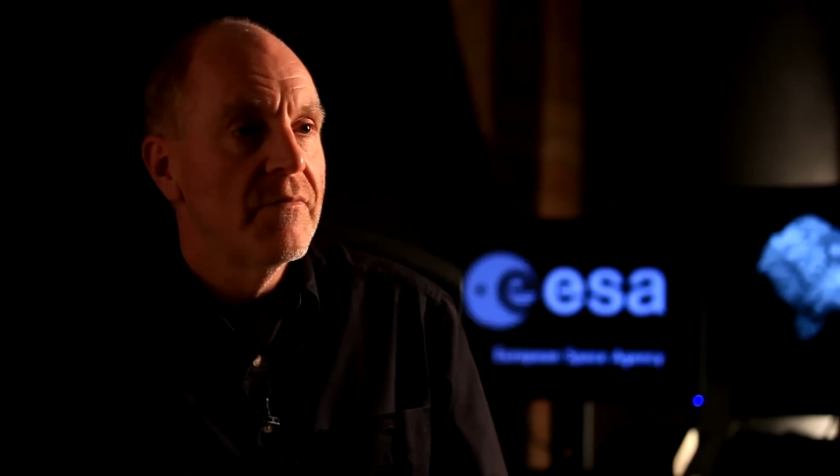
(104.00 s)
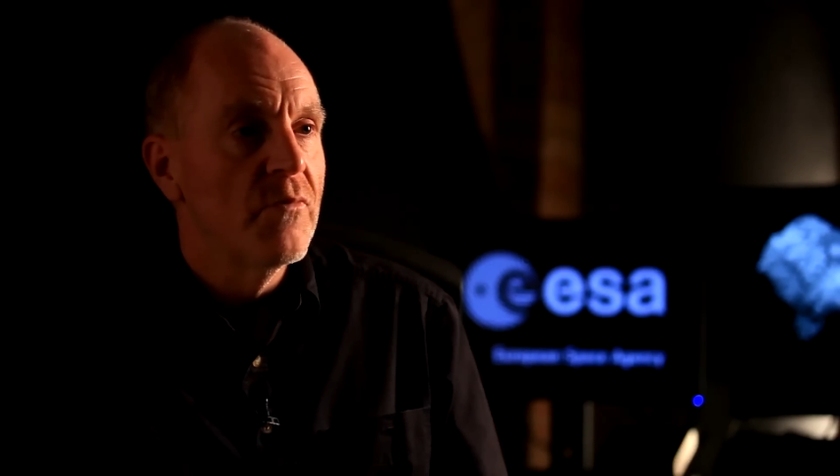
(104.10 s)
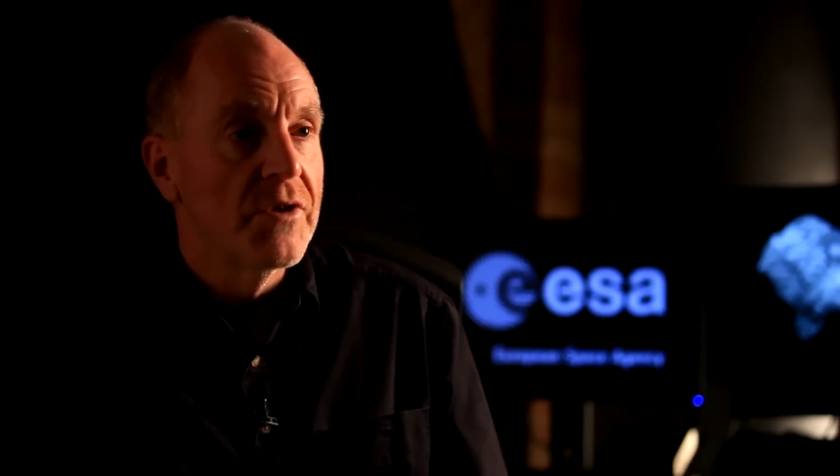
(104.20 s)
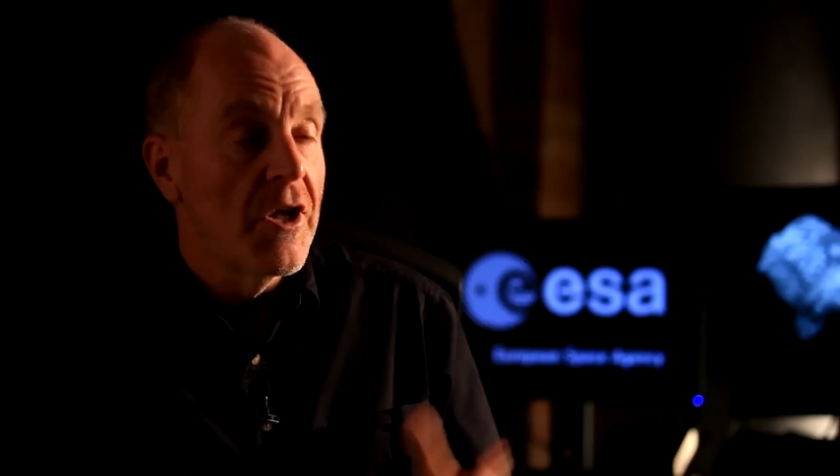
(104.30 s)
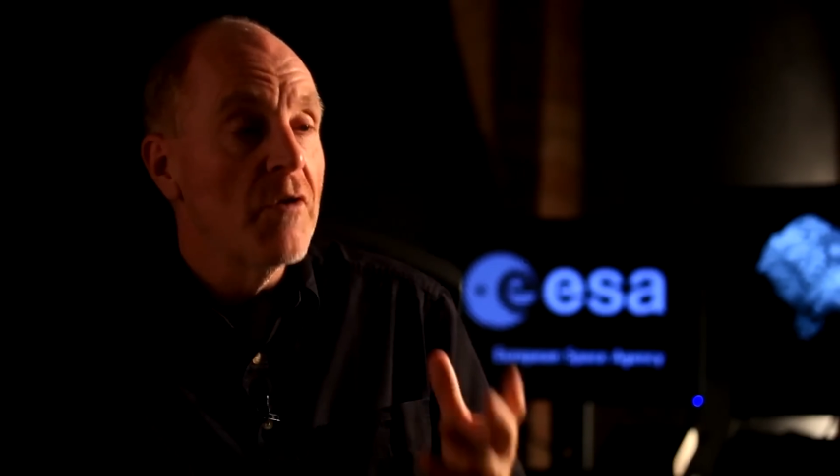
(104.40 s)

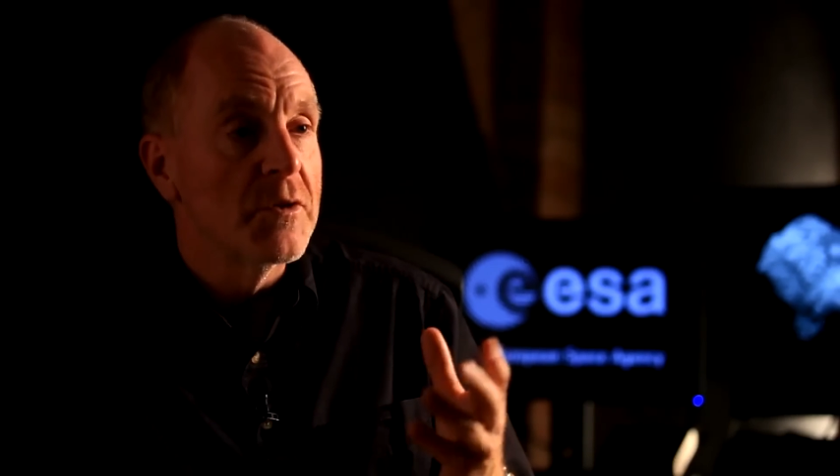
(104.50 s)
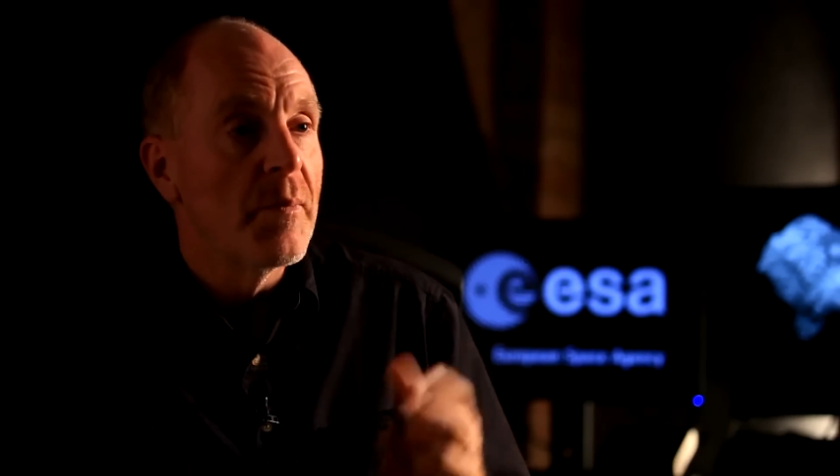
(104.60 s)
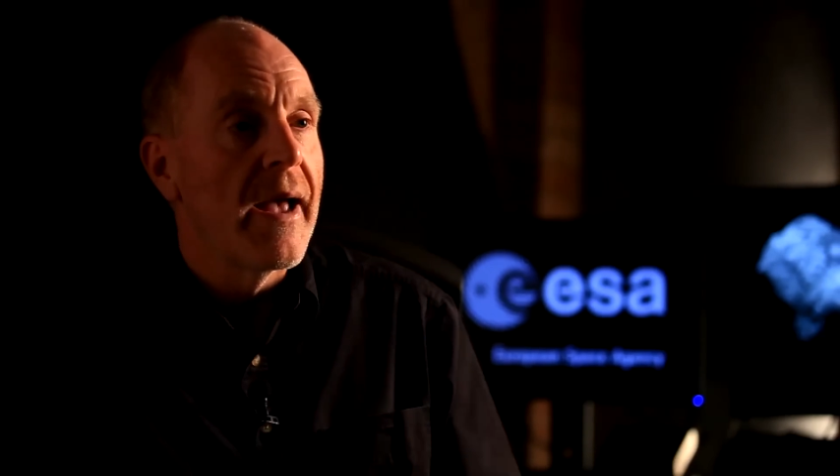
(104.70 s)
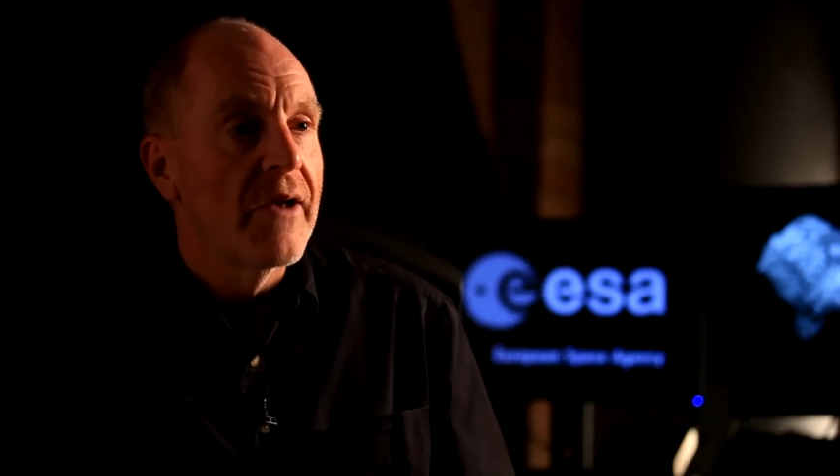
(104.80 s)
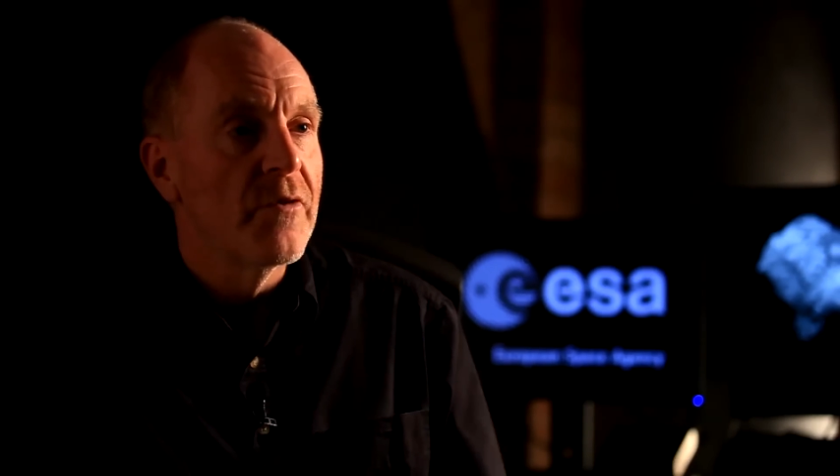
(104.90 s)
results
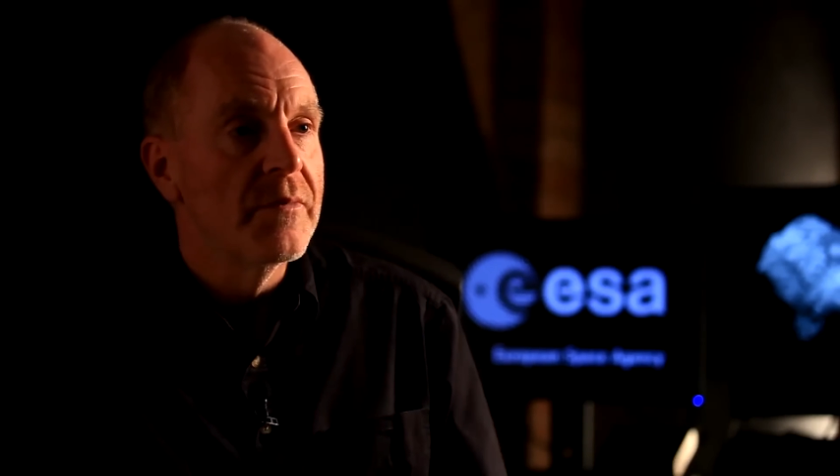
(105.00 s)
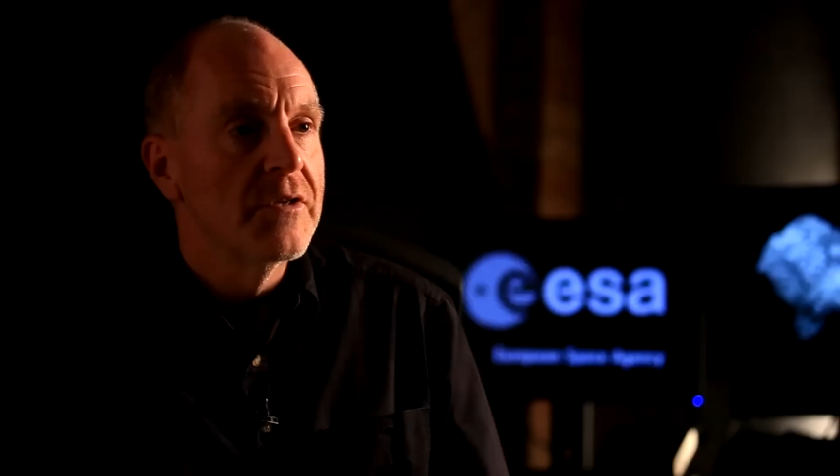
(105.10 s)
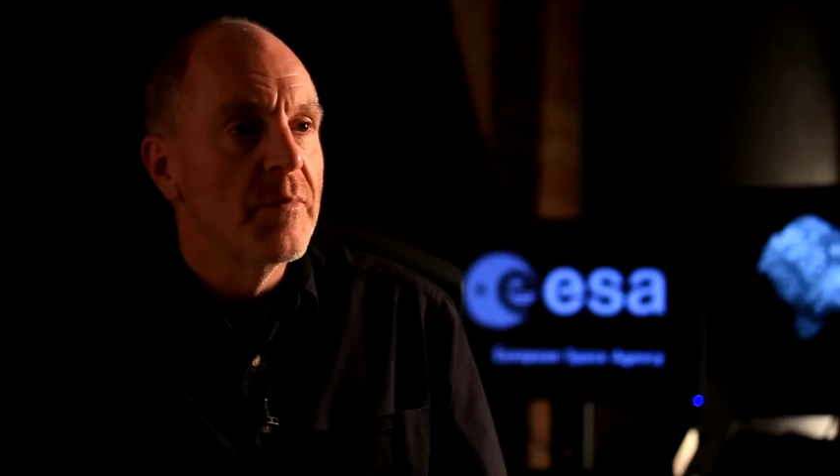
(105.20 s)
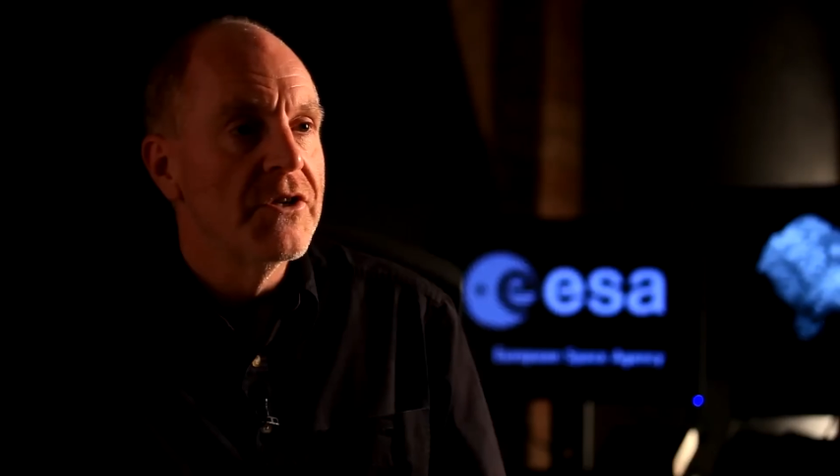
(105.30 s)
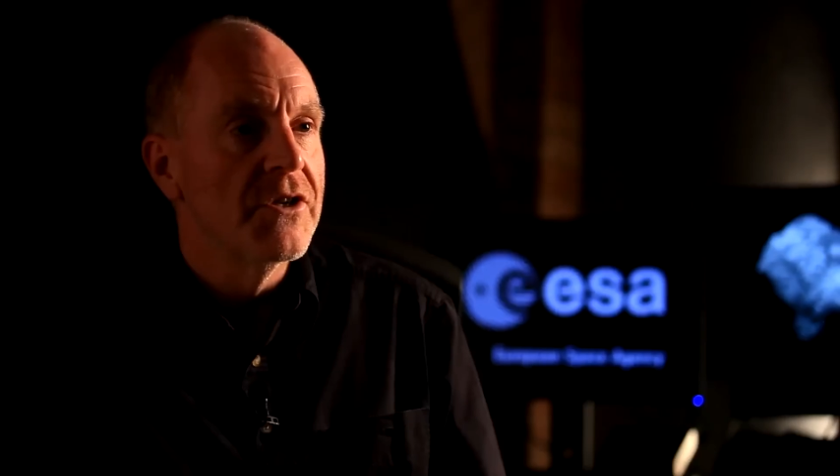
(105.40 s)
back from
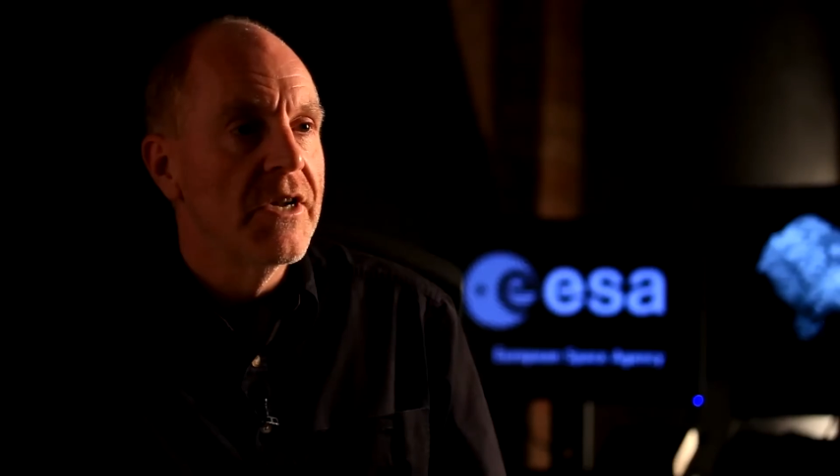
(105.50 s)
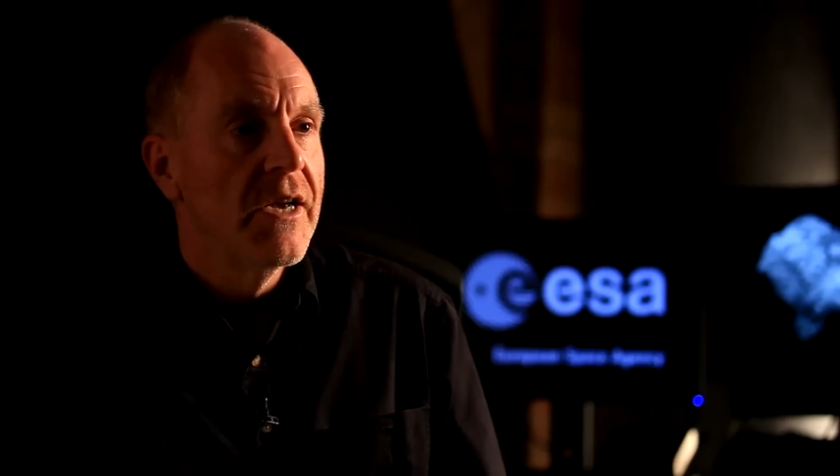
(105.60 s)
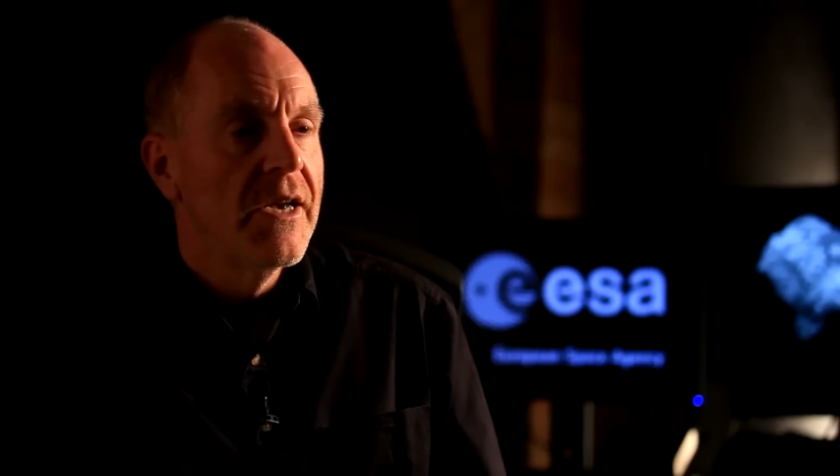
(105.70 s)
this mission.